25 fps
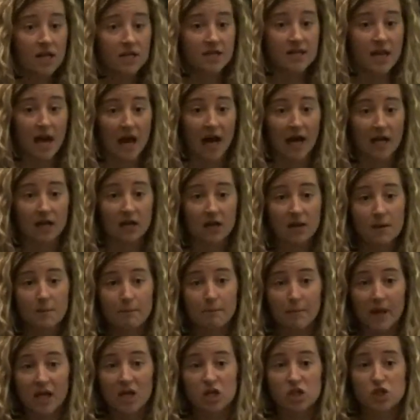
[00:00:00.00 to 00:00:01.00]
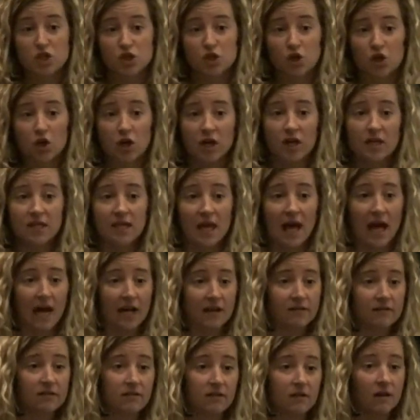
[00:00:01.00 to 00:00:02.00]
that makes sure
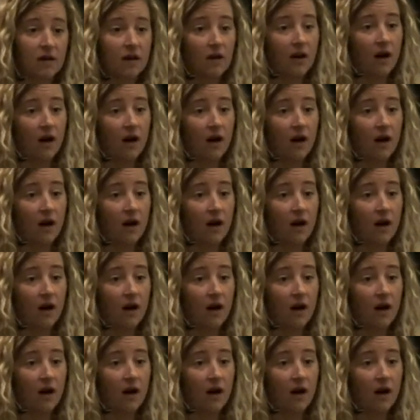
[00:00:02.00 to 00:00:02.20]
that